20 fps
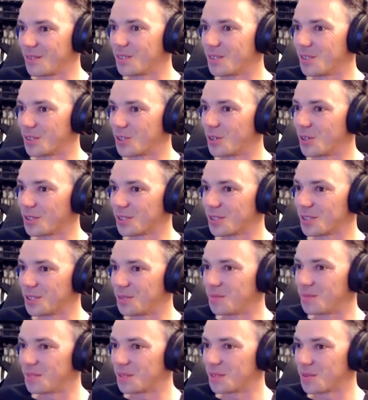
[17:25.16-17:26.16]
good
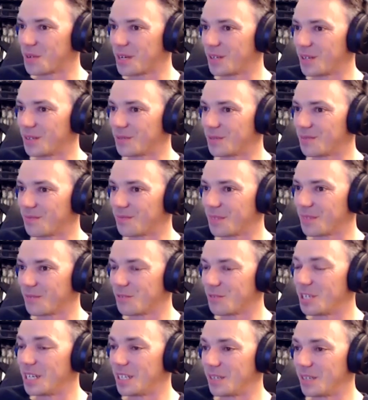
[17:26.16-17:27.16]
costumes as well.
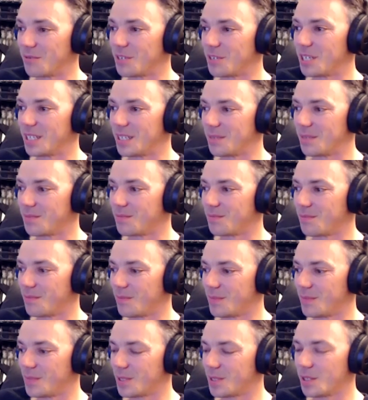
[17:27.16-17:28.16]
Really, really
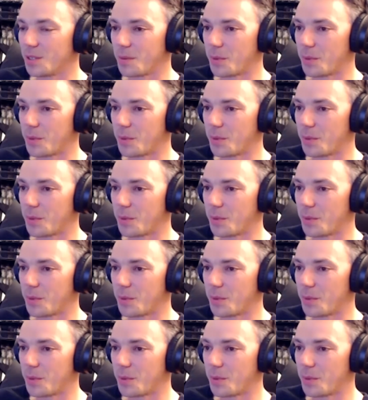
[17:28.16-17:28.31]
like to the